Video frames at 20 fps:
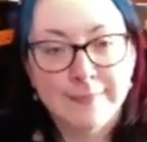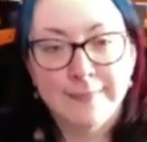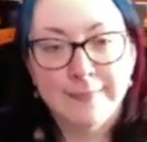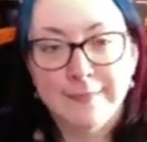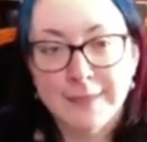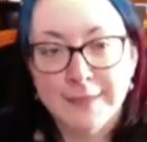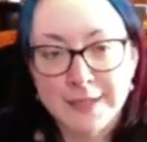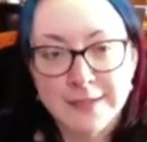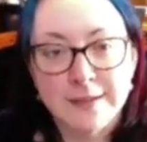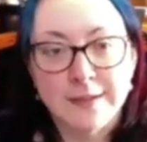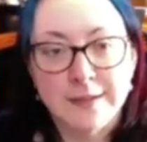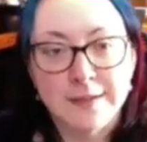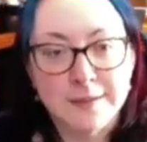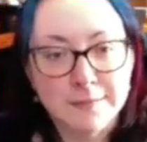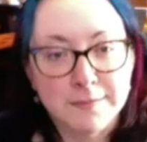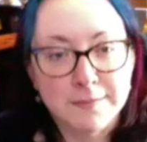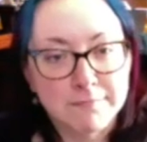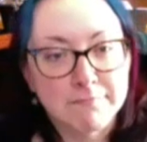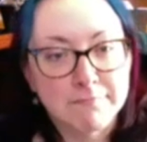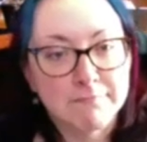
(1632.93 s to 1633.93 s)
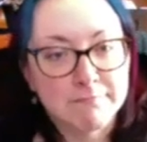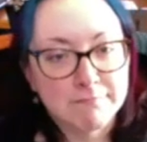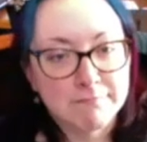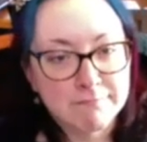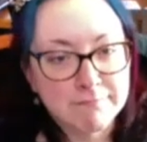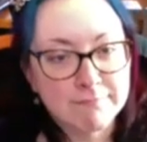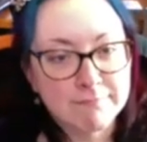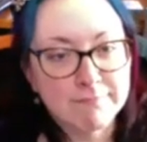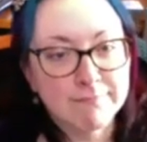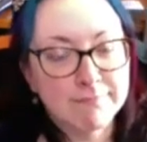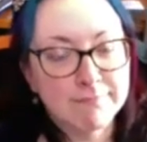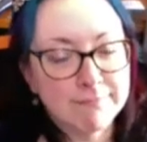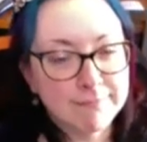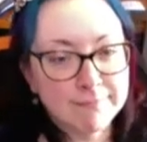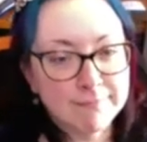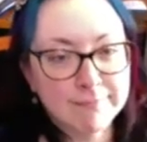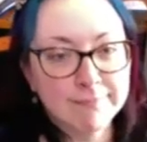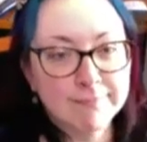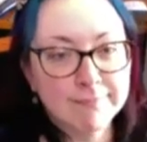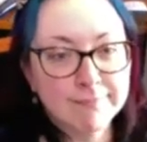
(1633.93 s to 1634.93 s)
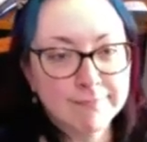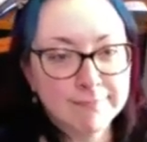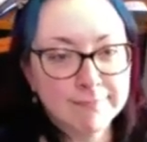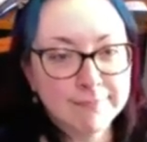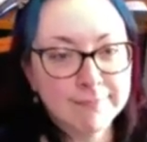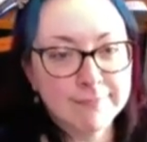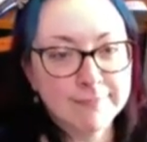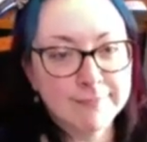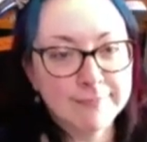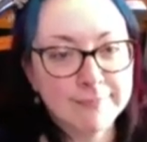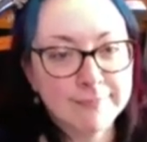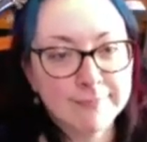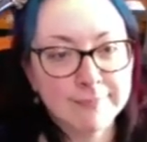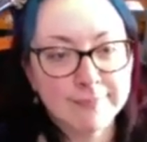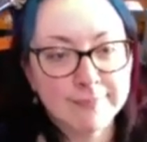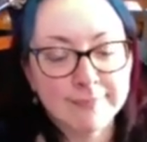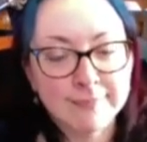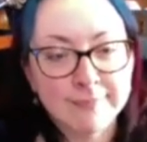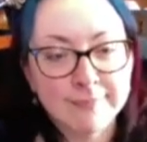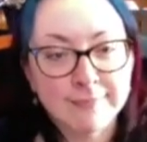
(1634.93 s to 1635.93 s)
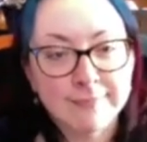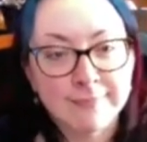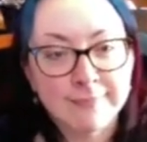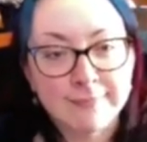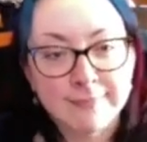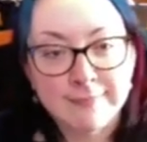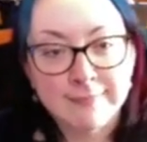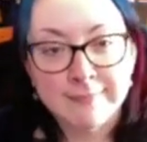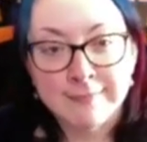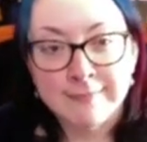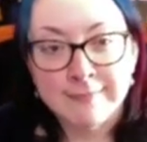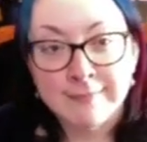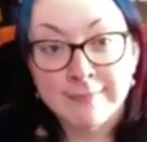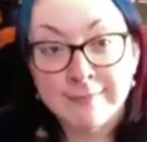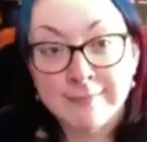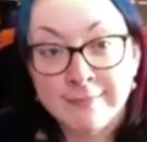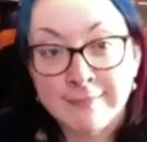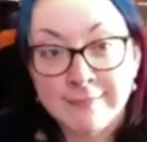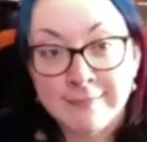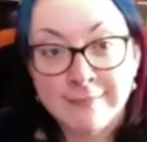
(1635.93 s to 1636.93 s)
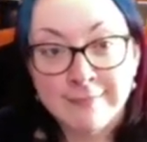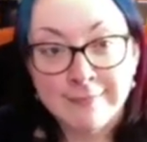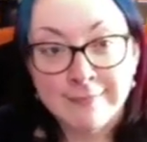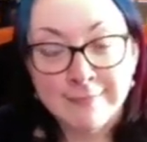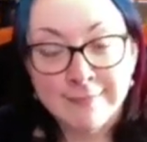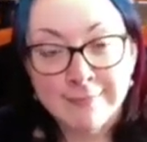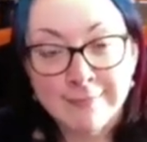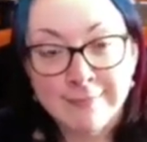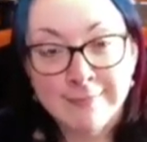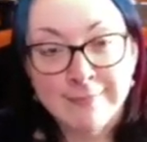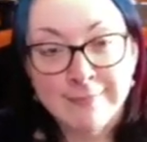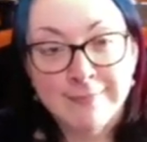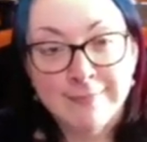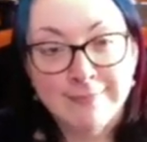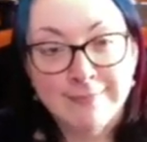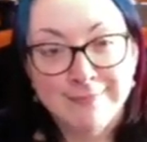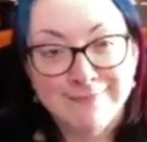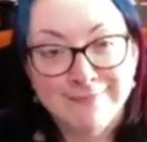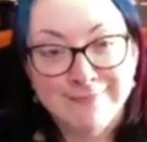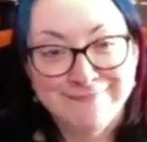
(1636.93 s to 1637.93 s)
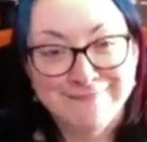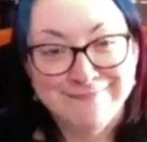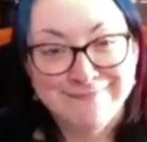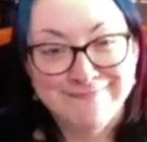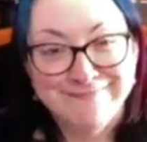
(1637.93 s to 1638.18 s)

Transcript: [no speech]